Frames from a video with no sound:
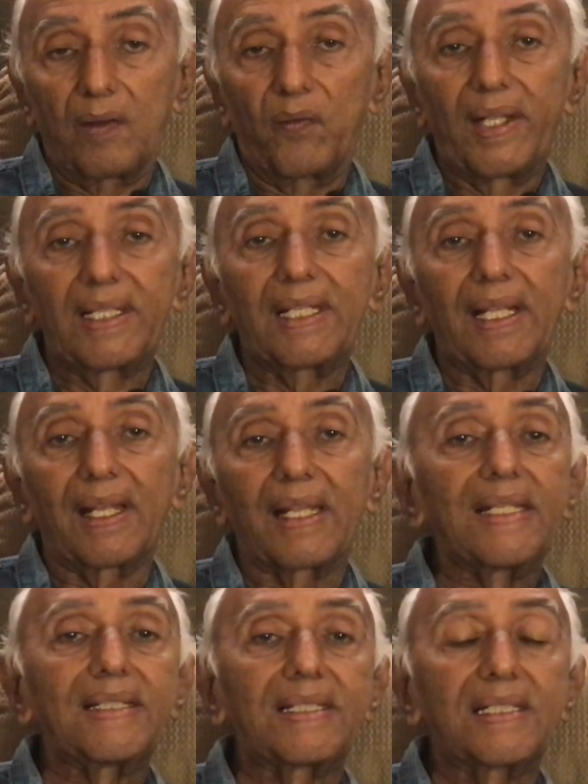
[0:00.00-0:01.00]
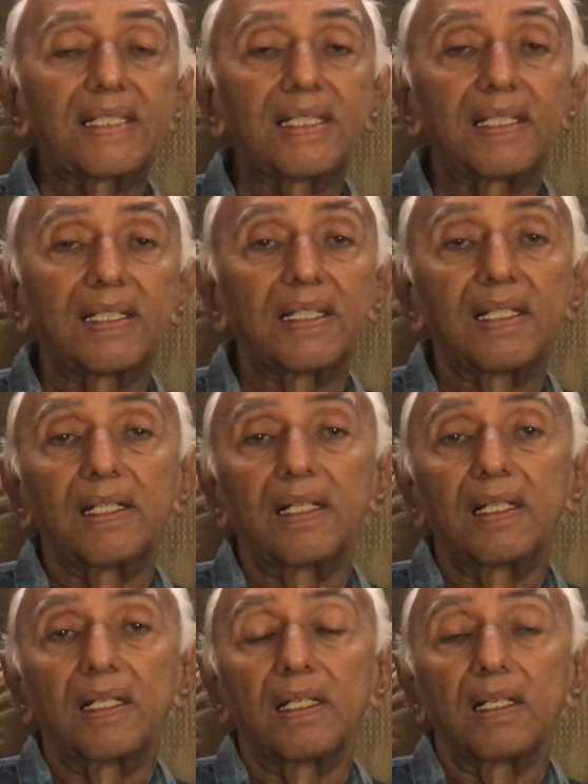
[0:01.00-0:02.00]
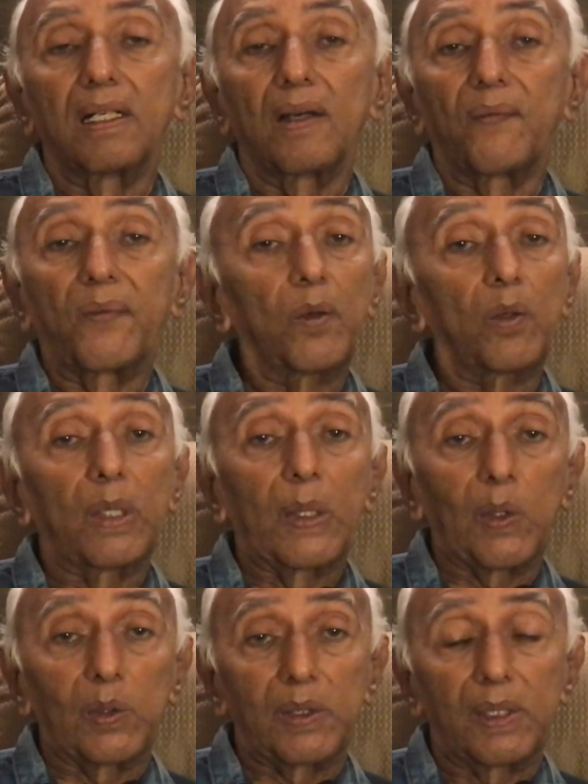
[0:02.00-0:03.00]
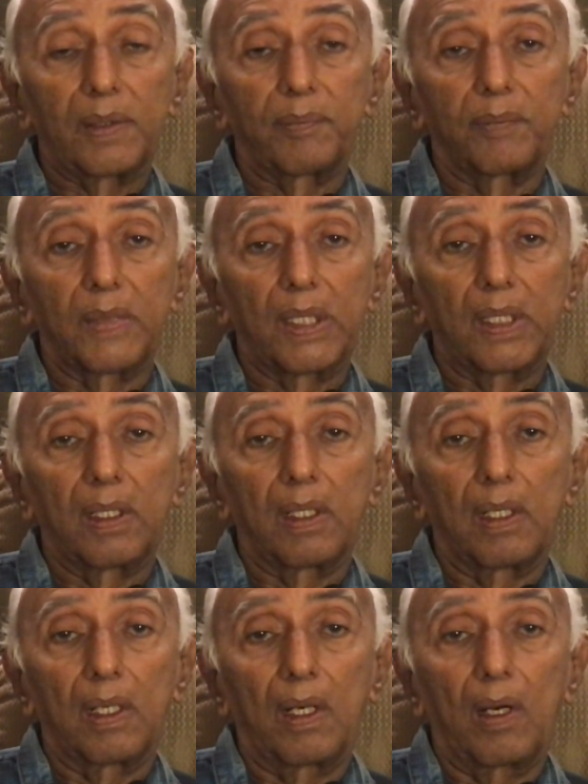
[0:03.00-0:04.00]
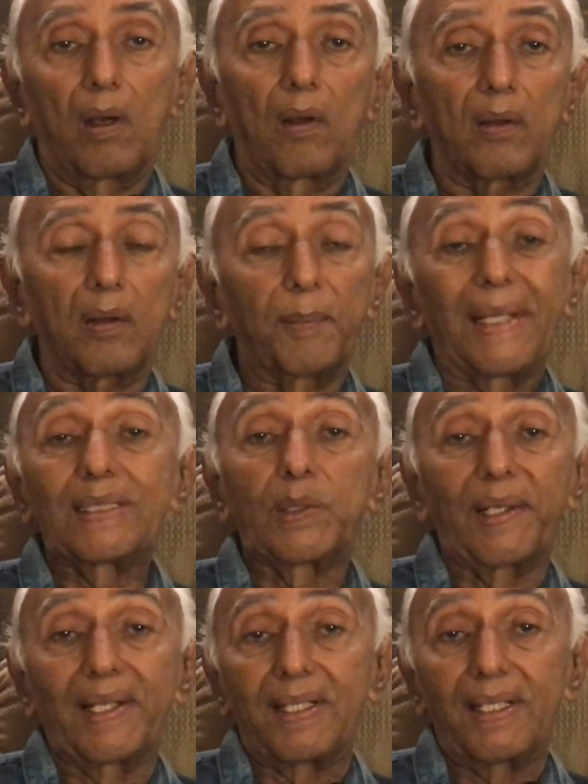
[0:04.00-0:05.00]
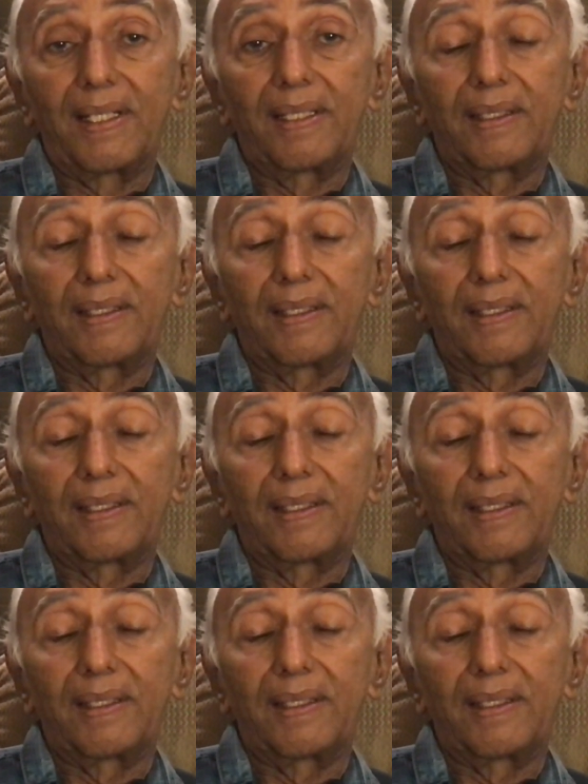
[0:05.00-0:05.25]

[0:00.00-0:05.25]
when they reach full growth or maturity.